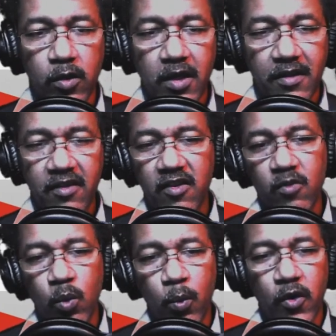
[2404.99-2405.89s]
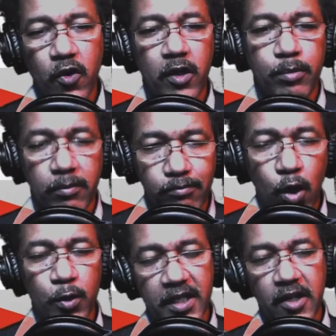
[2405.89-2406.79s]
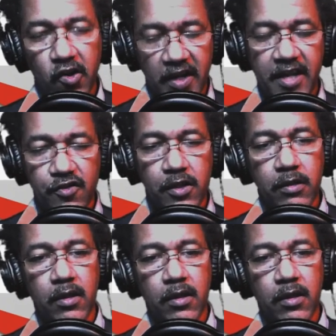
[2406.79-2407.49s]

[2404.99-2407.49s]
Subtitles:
This is what we're going to promote in our nation,